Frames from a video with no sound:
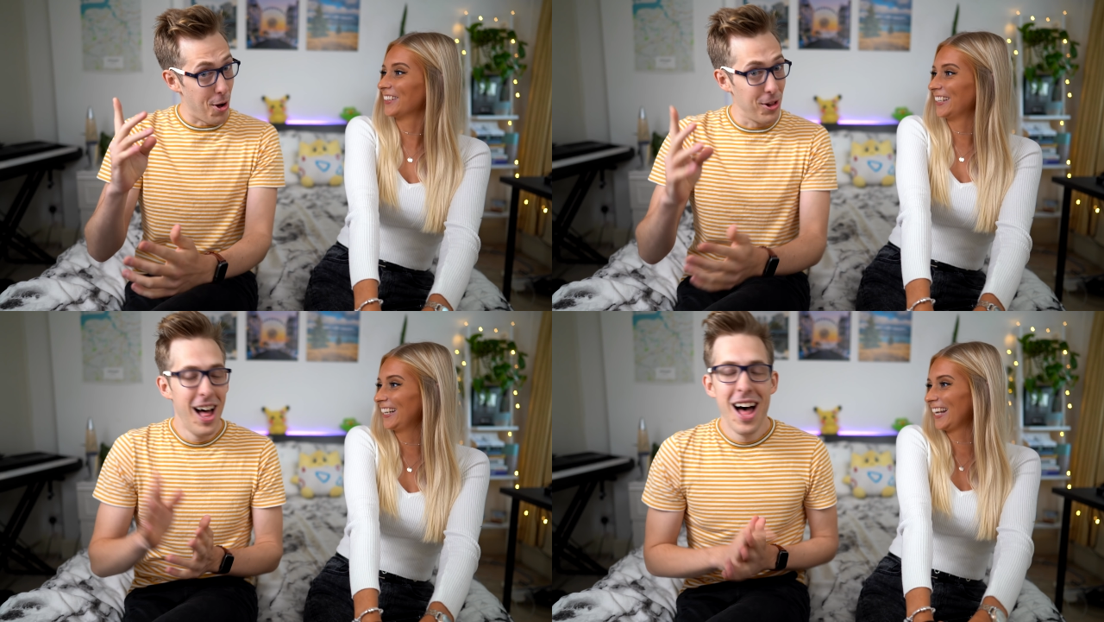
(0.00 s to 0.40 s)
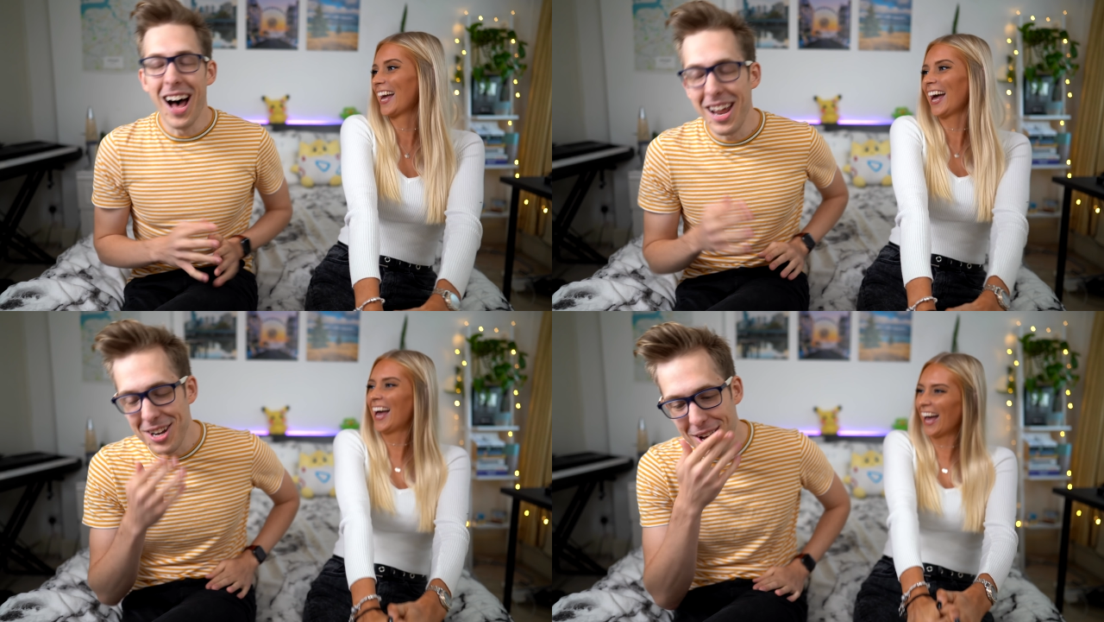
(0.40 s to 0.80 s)
Speaker 1: poll.
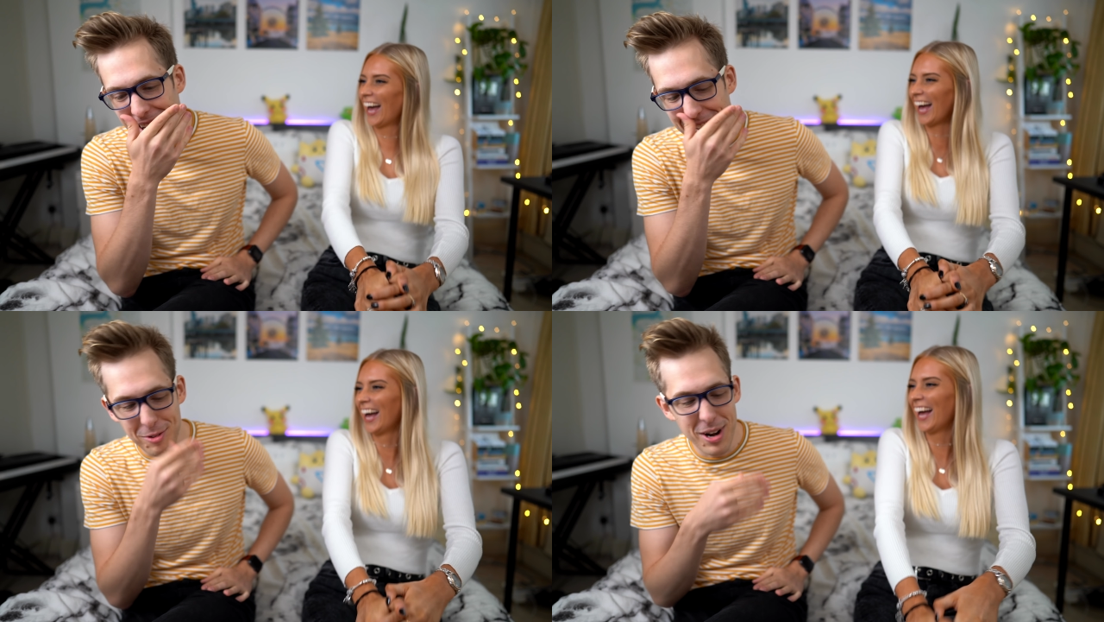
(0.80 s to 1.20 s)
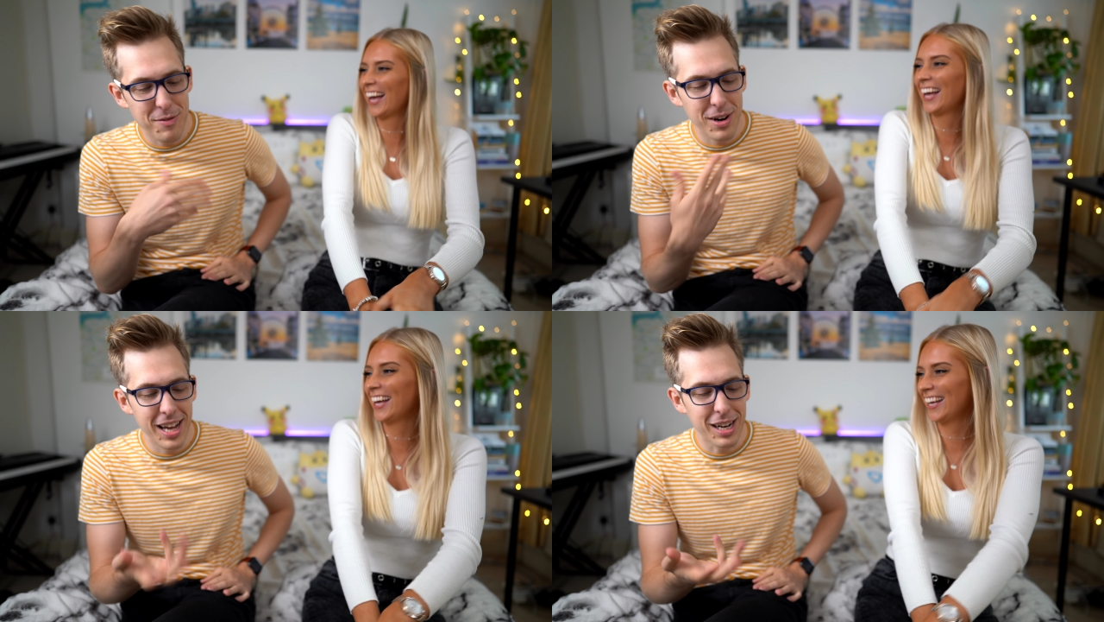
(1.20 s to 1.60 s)
No, like,
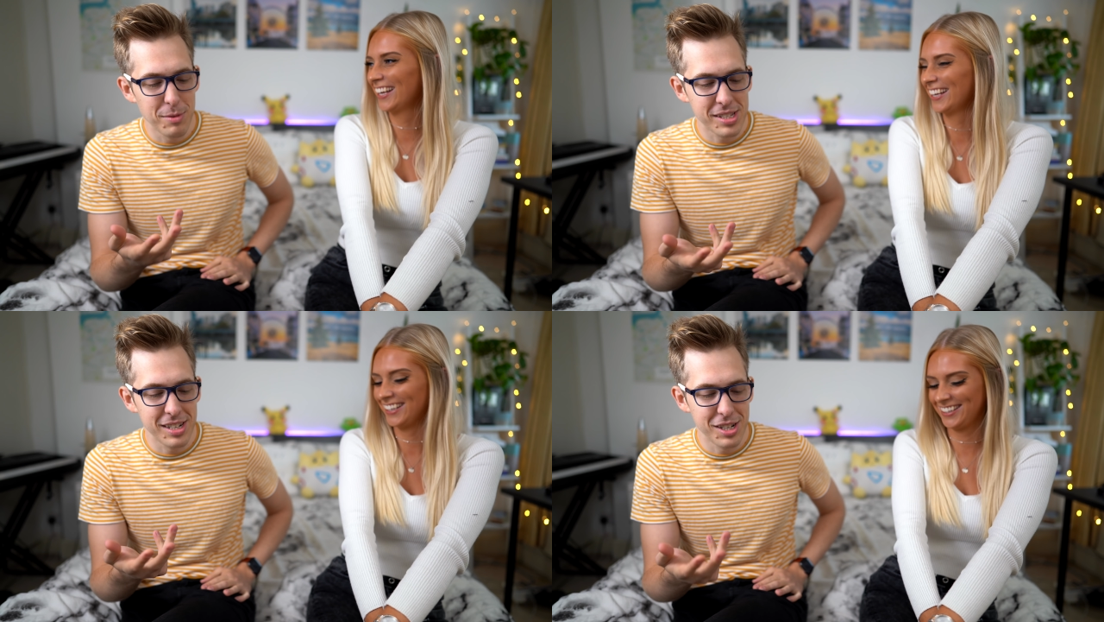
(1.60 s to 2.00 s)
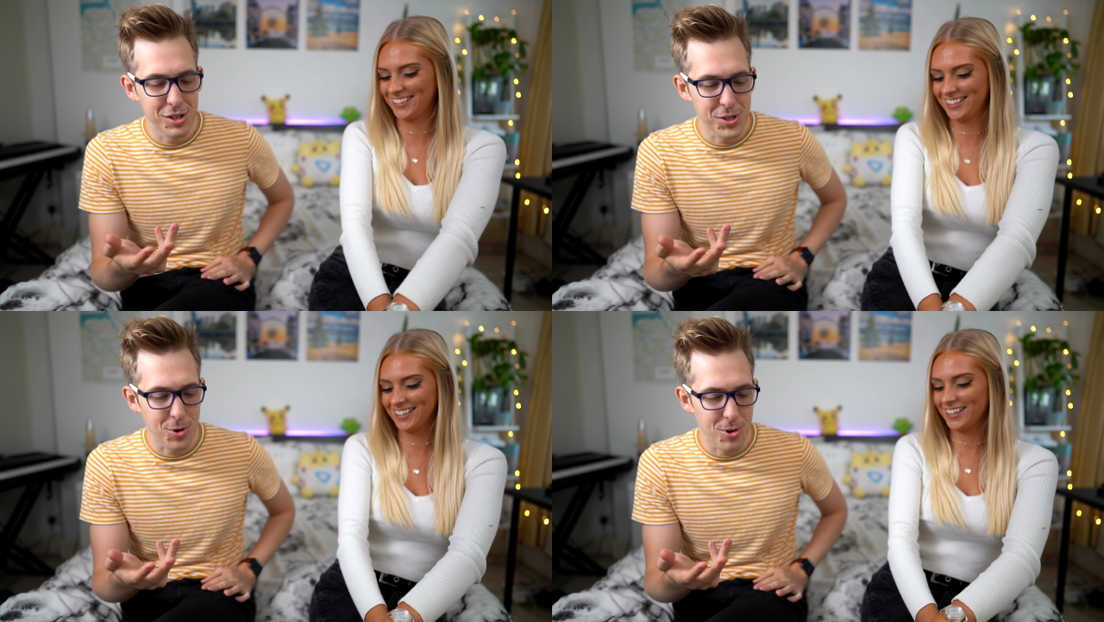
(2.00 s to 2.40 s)
whenever, like, I'm listening to your
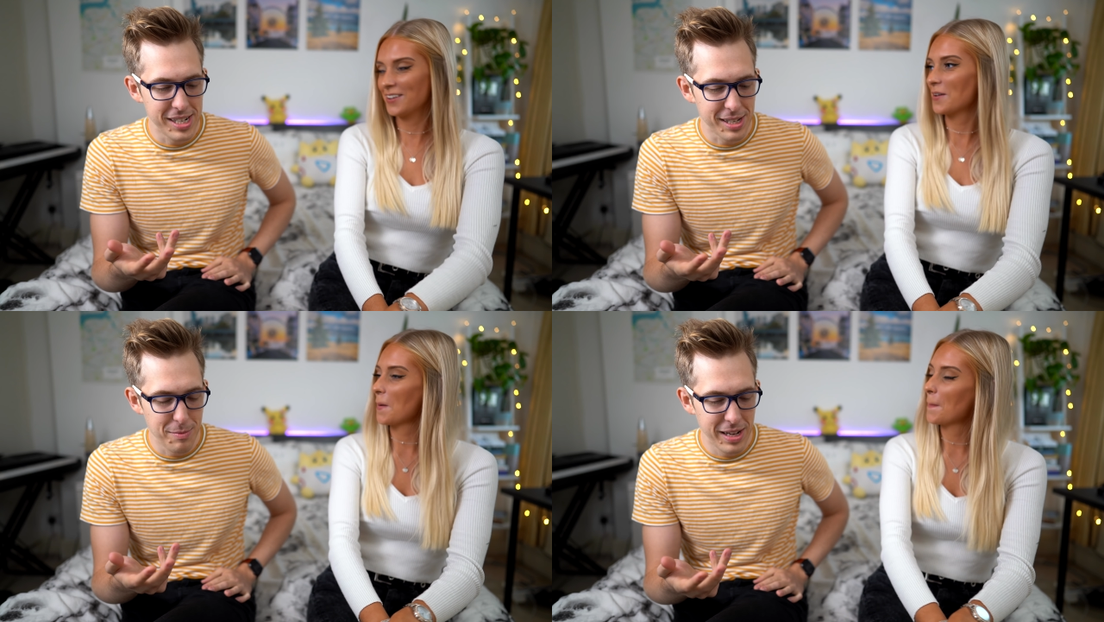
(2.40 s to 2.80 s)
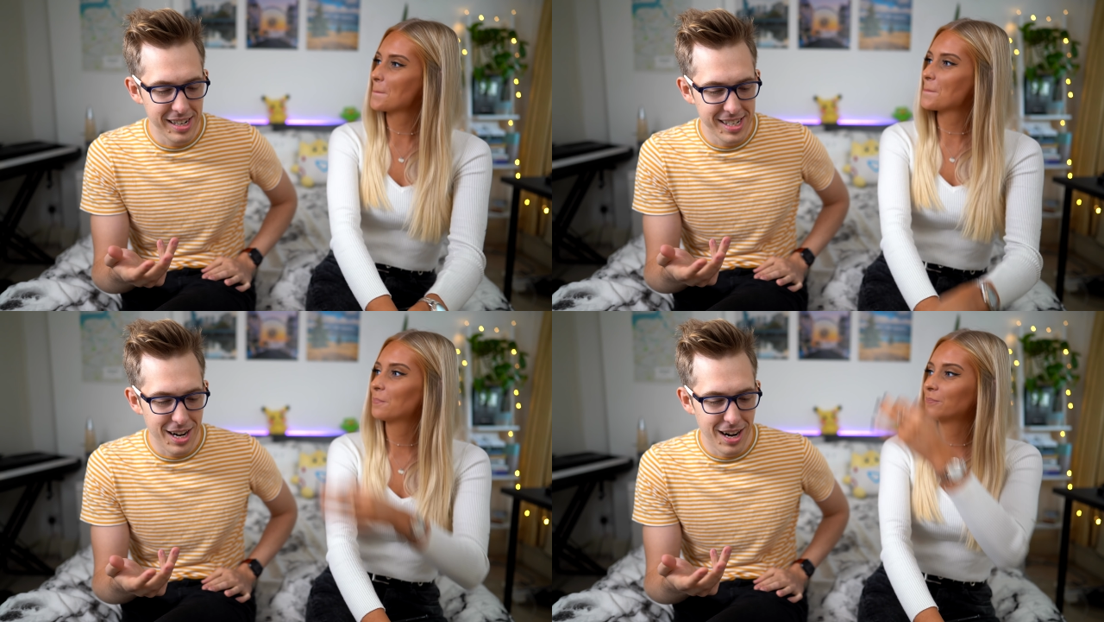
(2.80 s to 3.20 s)
stories and I'm
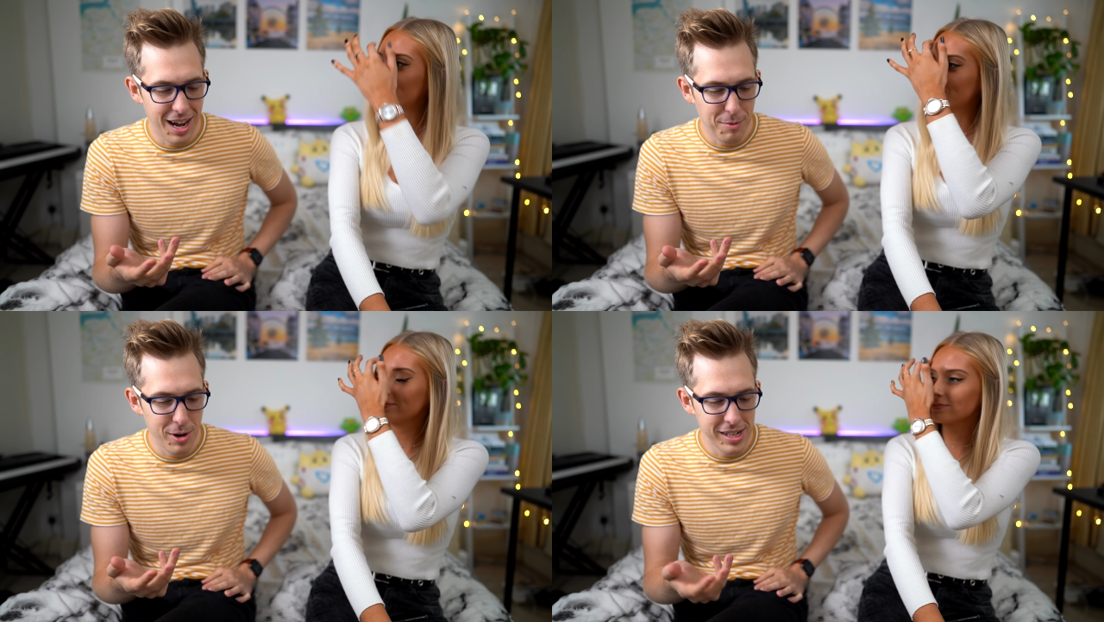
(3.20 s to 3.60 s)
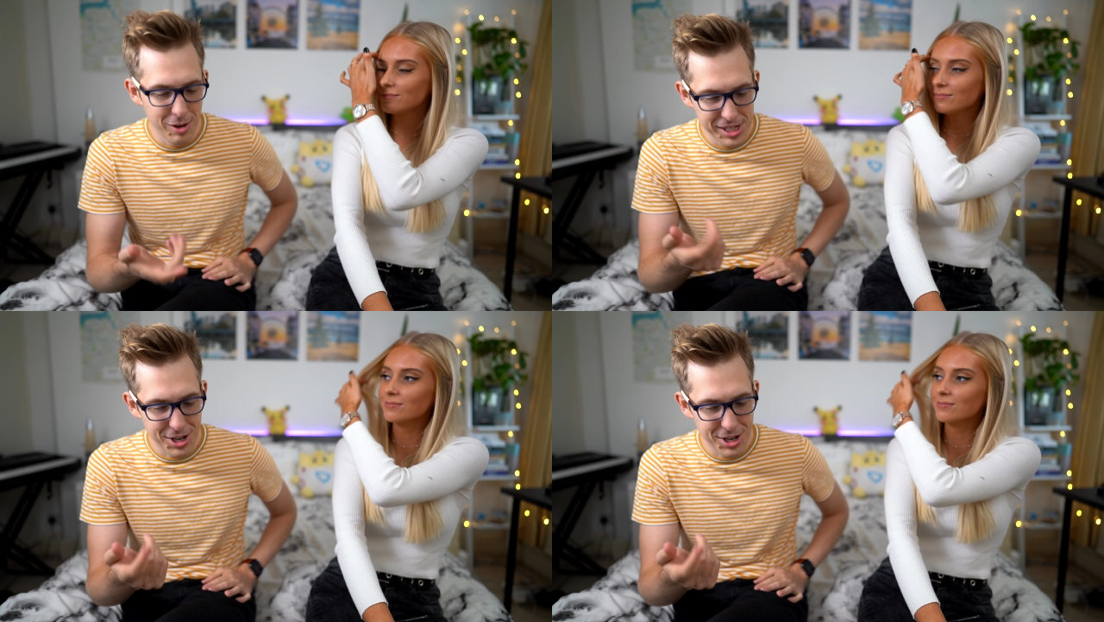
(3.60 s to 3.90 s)
eating dinner, I always